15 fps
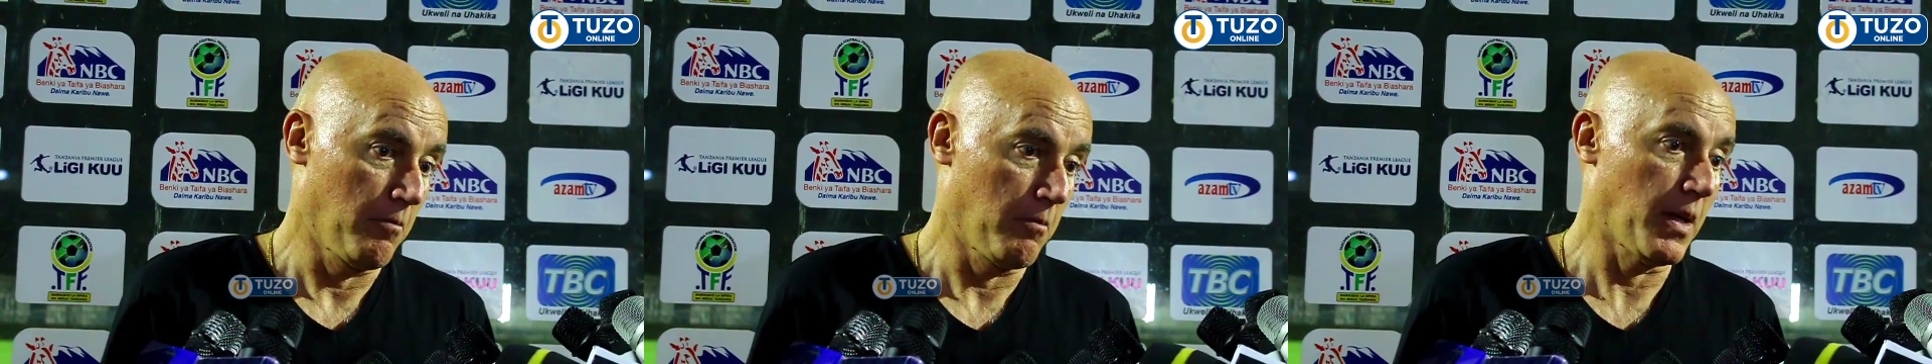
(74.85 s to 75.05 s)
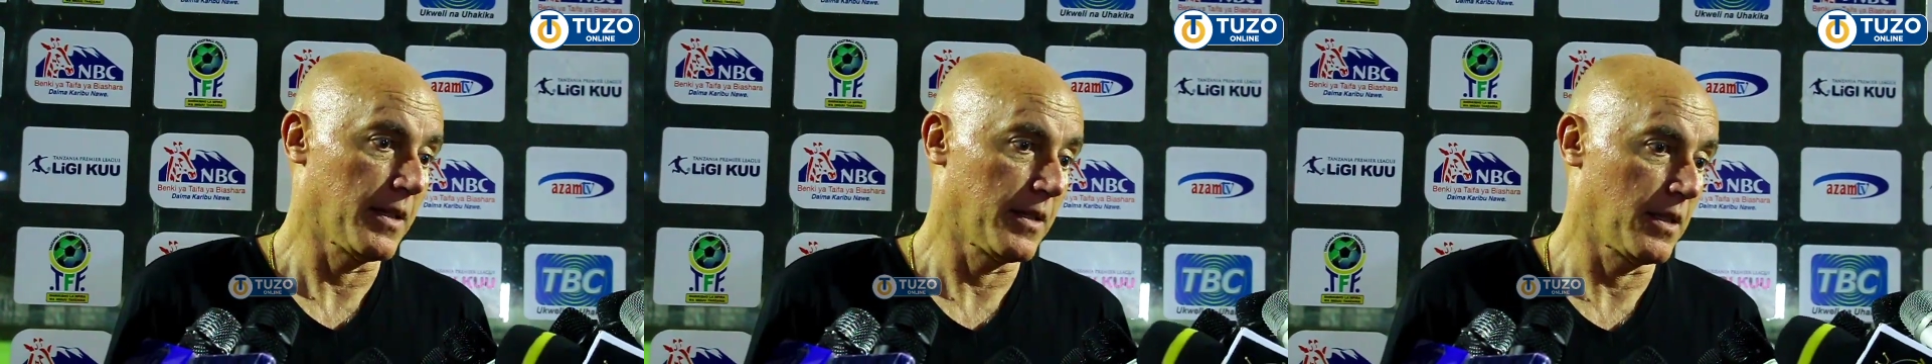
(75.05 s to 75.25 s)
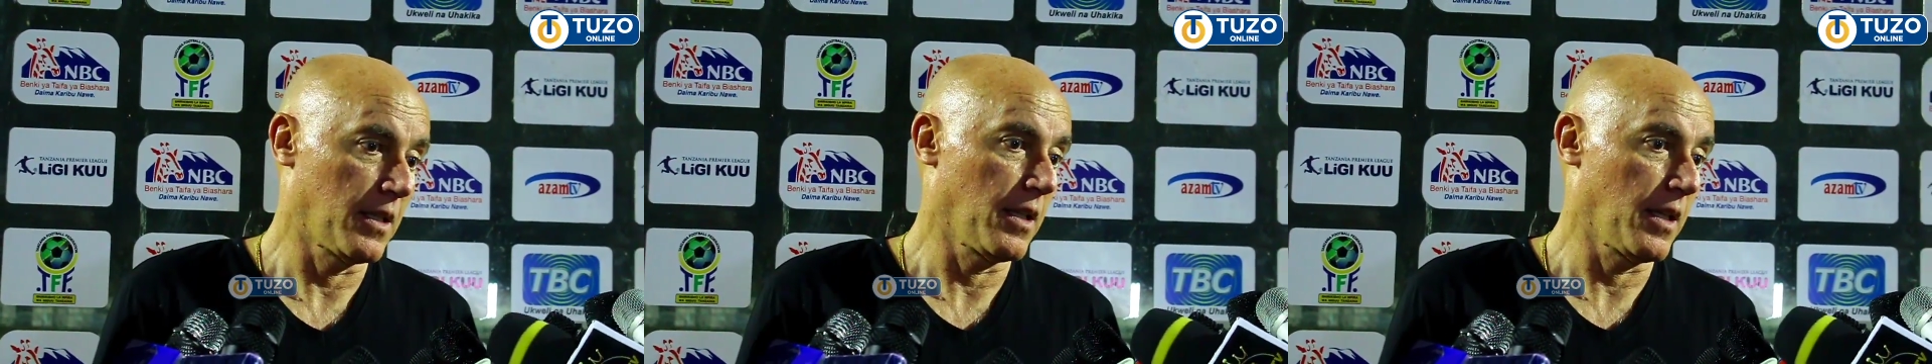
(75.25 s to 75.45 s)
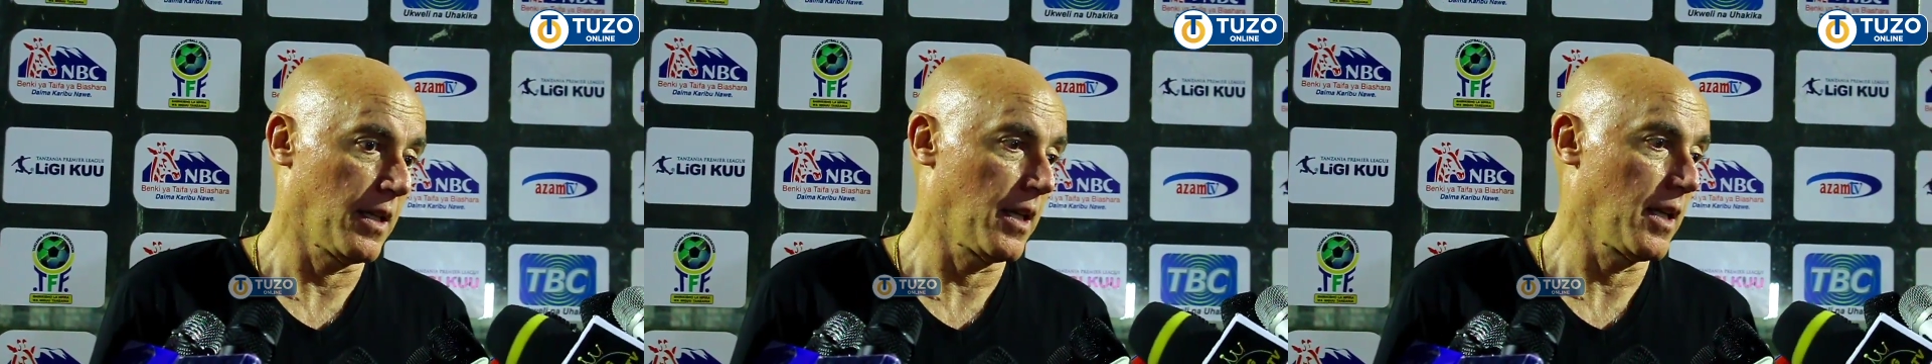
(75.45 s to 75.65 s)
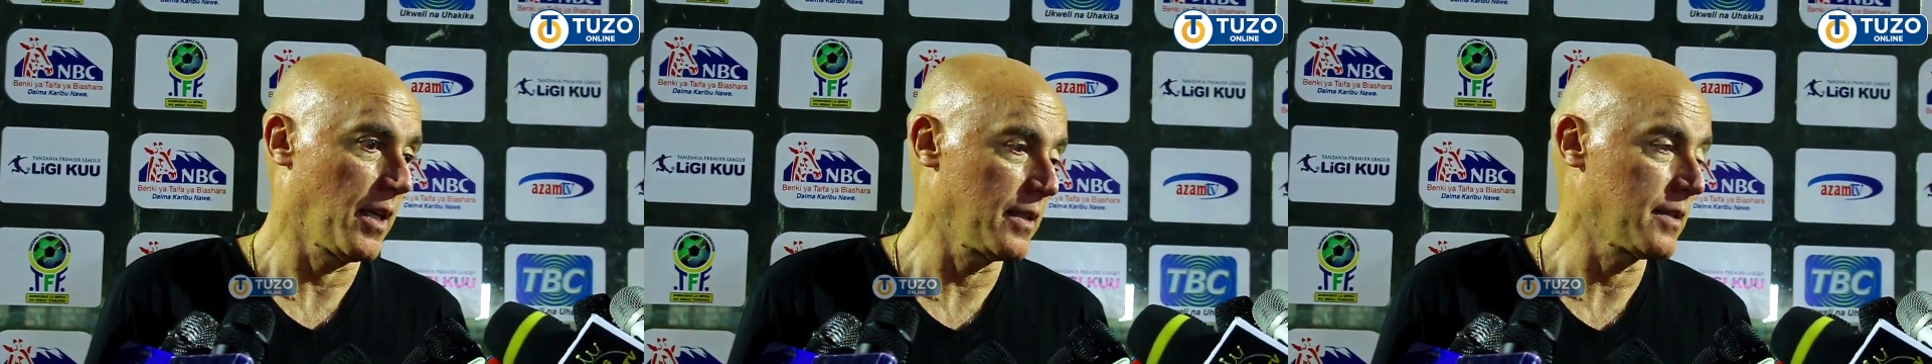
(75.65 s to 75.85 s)
but
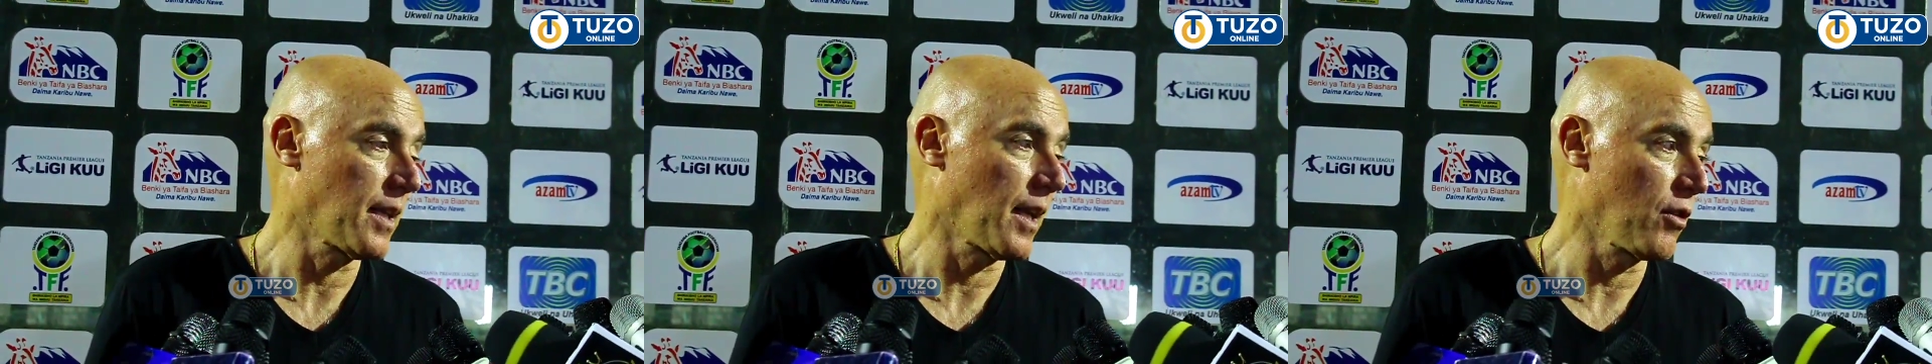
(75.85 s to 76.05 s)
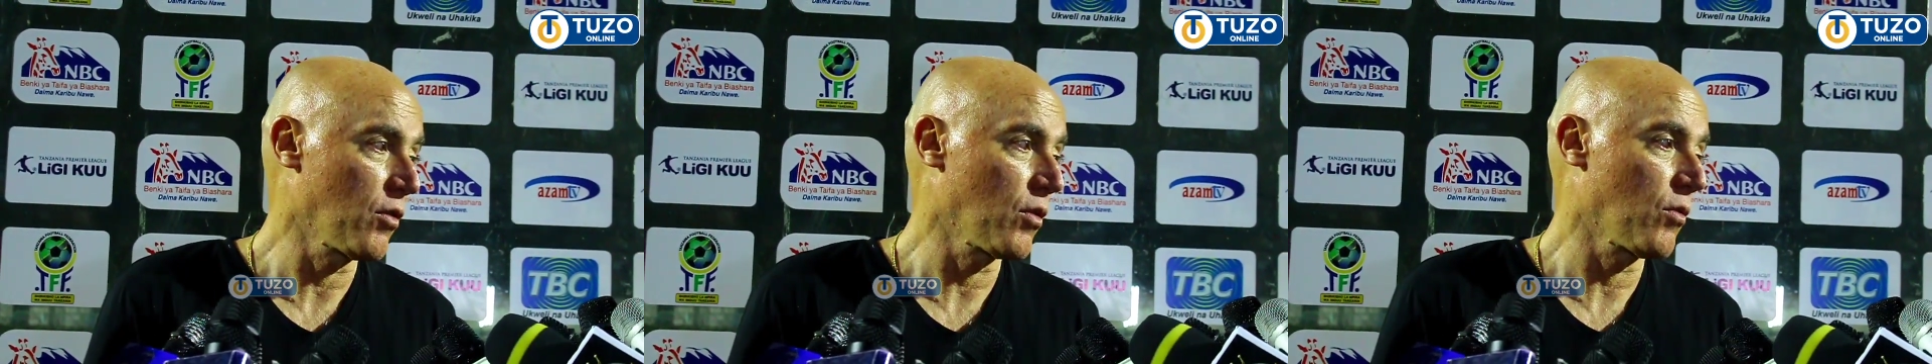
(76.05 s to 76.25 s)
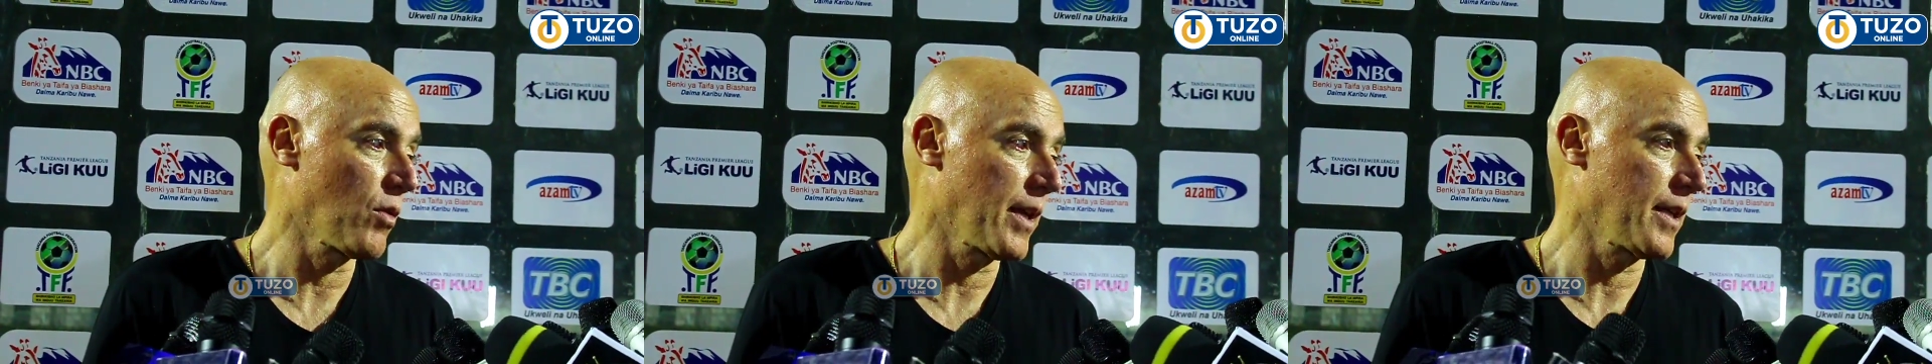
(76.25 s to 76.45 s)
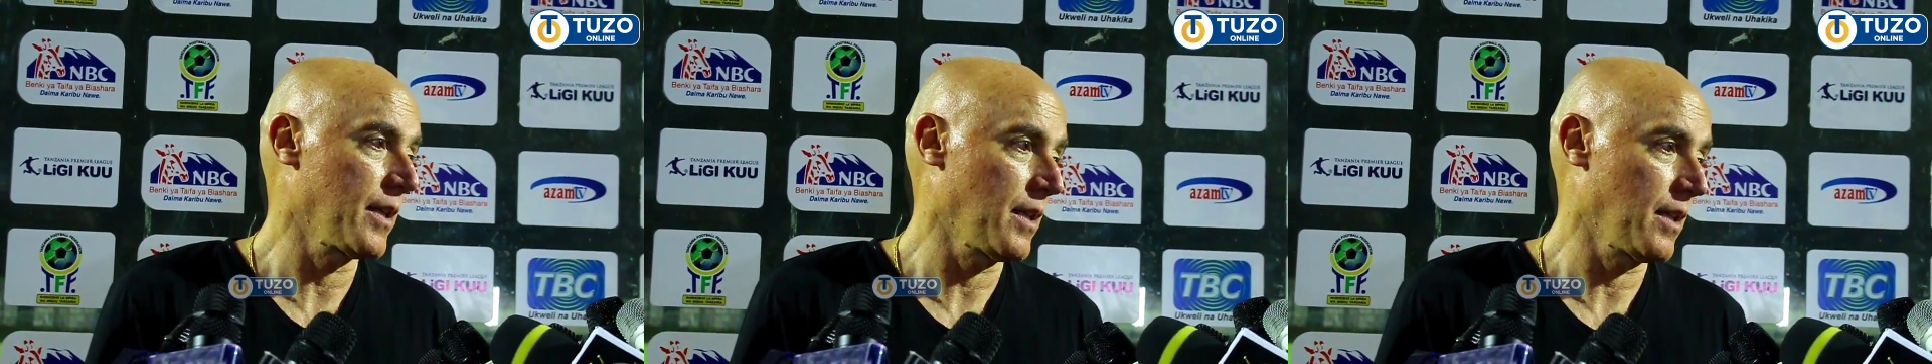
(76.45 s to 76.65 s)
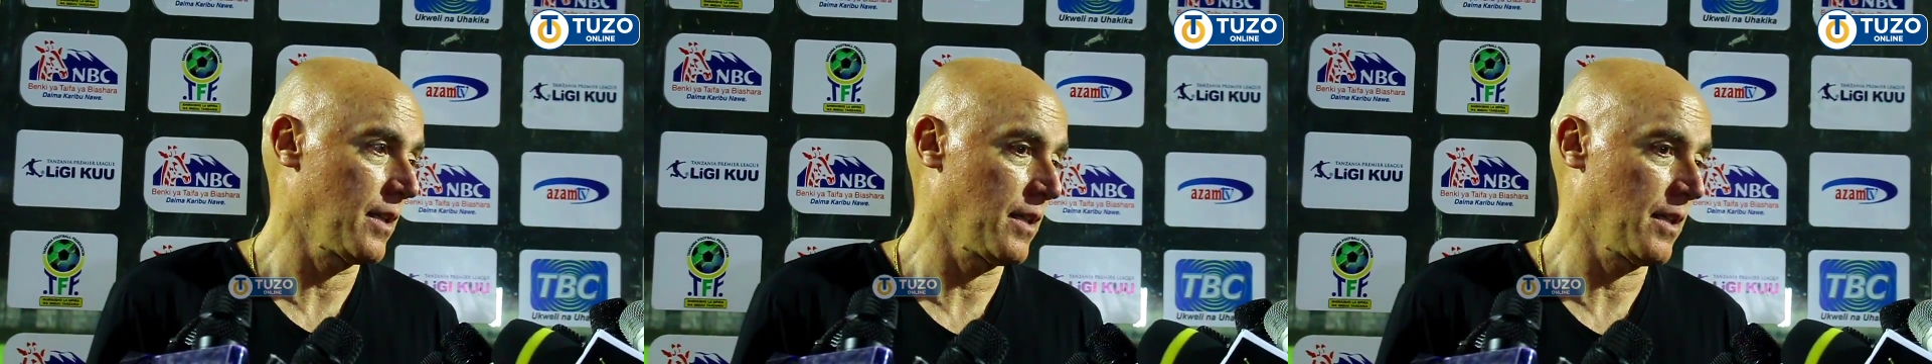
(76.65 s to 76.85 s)
it's a long
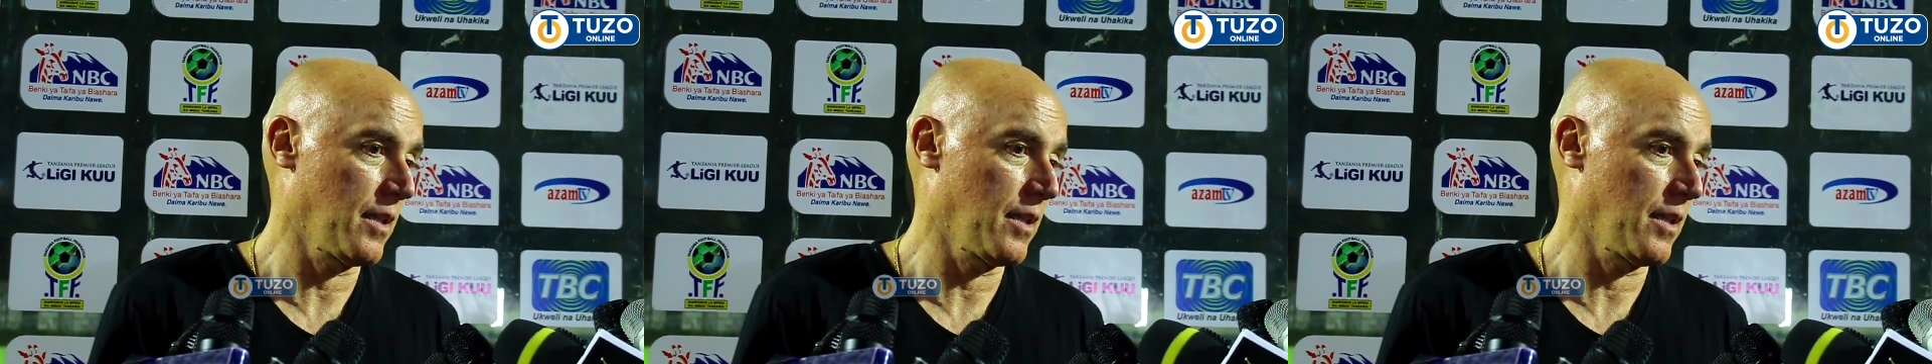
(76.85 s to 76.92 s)
way